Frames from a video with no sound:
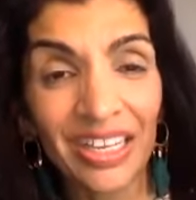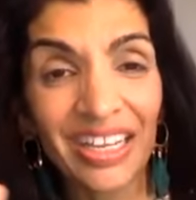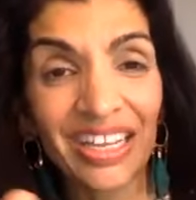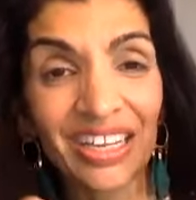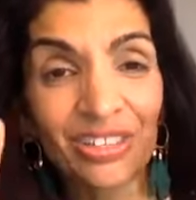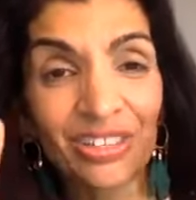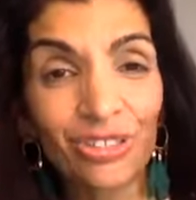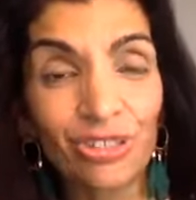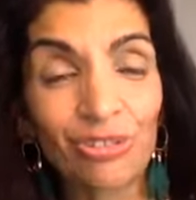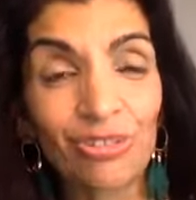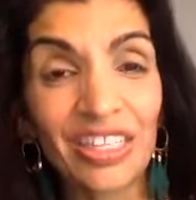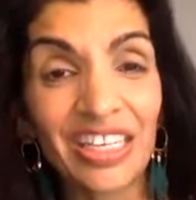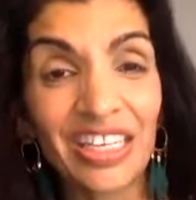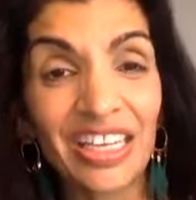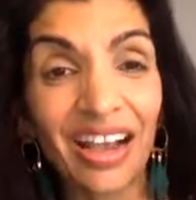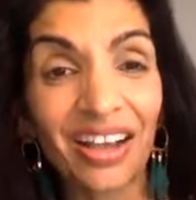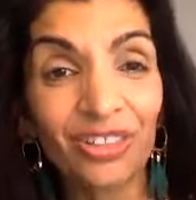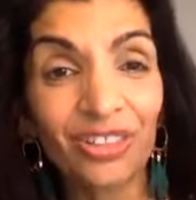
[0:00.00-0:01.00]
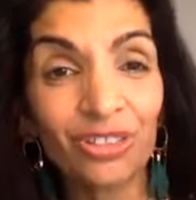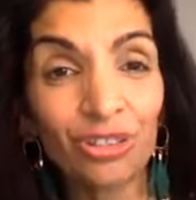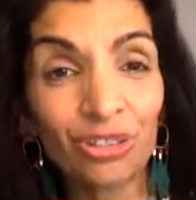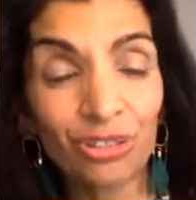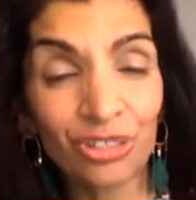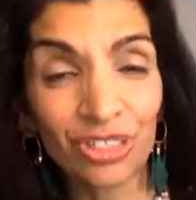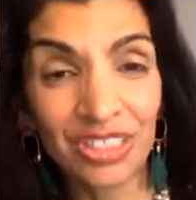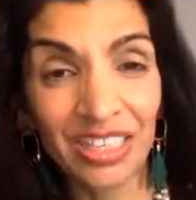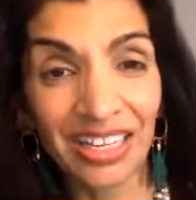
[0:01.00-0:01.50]
into the
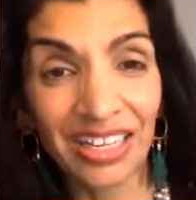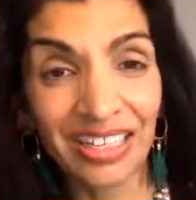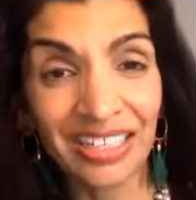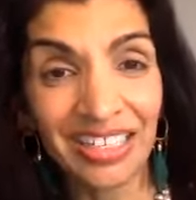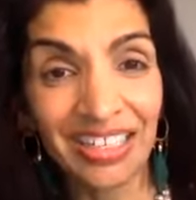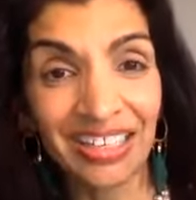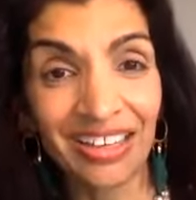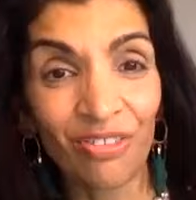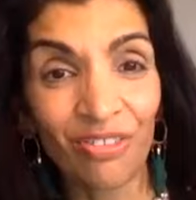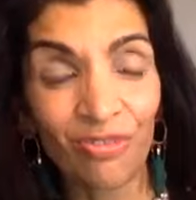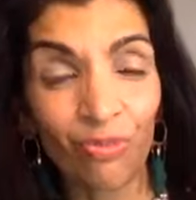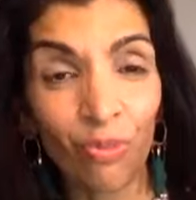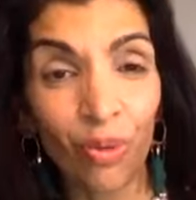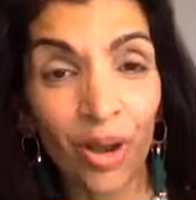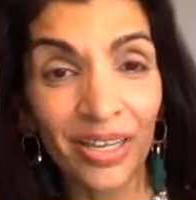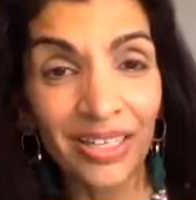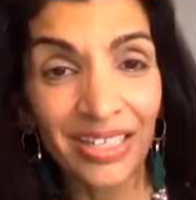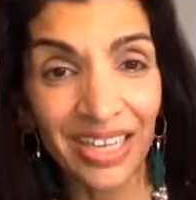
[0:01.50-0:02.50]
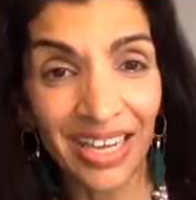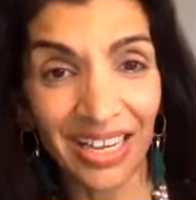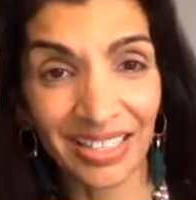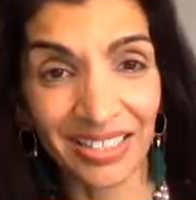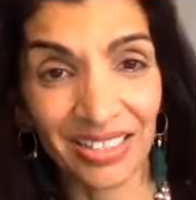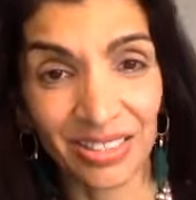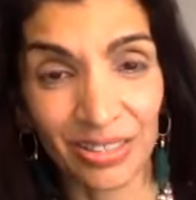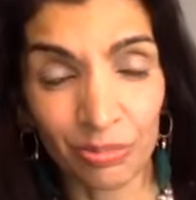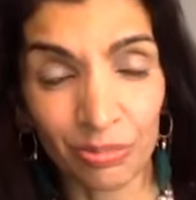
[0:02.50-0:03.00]
understanding of
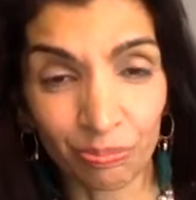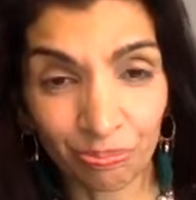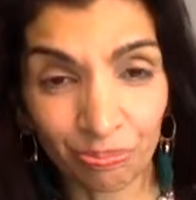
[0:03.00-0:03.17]
oneness.